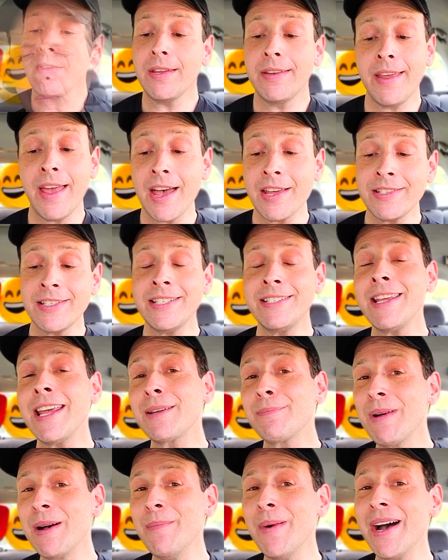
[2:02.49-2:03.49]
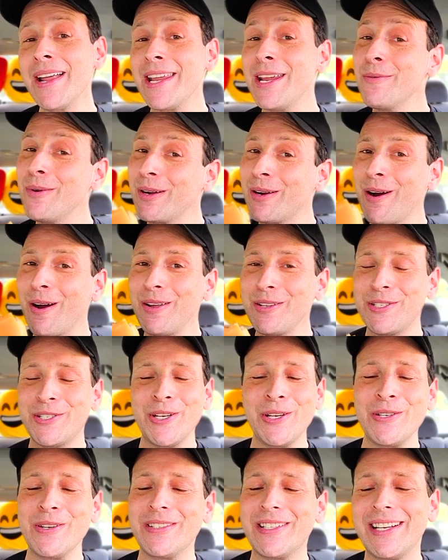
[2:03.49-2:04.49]
Yeah, she take my money. Well, Carl's
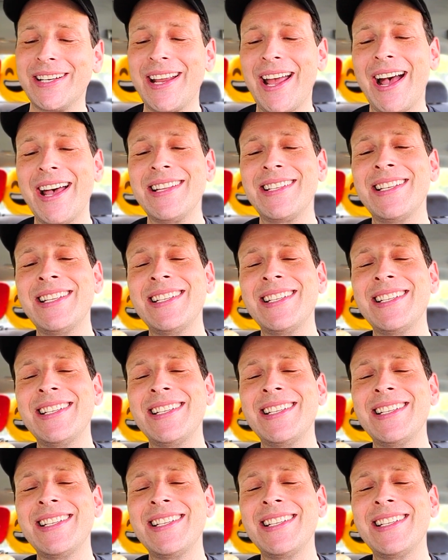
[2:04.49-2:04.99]
Junior did, guys.